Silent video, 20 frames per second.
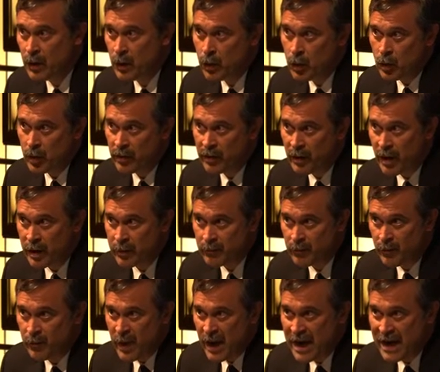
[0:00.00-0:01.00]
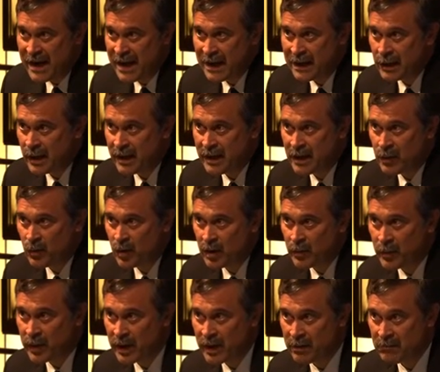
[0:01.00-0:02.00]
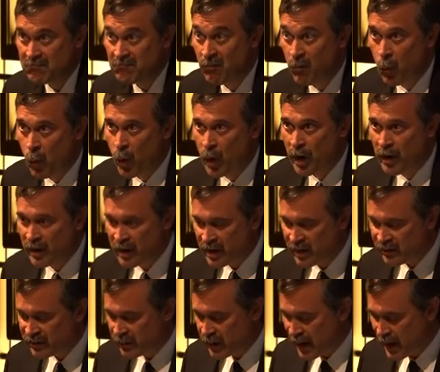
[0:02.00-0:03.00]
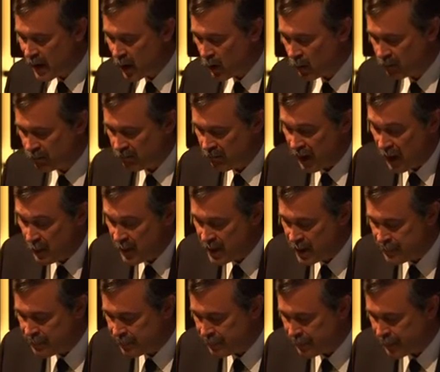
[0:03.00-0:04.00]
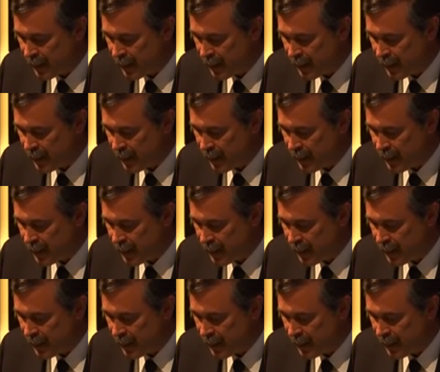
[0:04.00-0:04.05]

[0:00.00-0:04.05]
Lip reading: Who would have thought payday lending would have been where it is now? Not me.